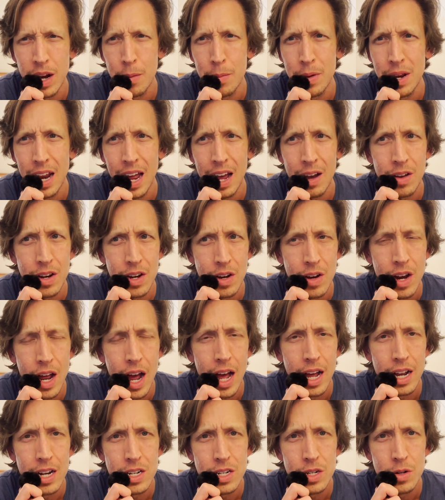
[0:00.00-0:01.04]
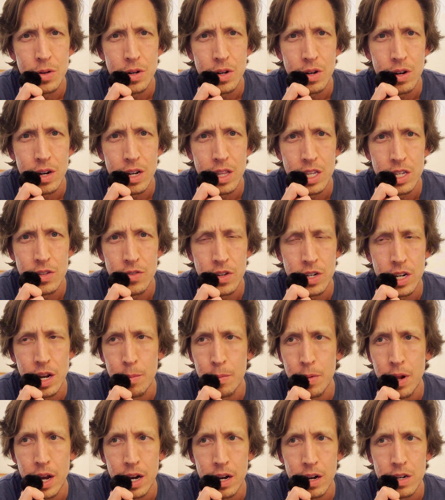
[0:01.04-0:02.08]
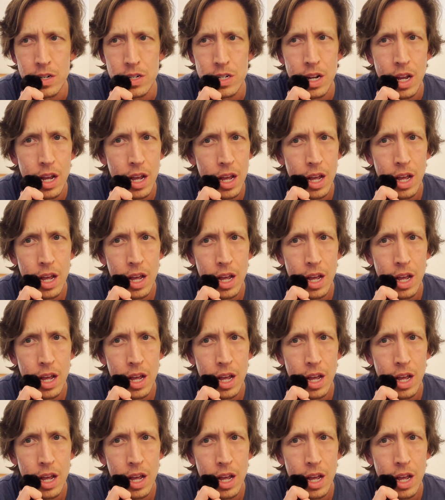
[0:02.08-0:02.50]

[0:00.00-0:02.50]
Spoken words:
I mean, how can you not, to a degree, these full-time bloggers?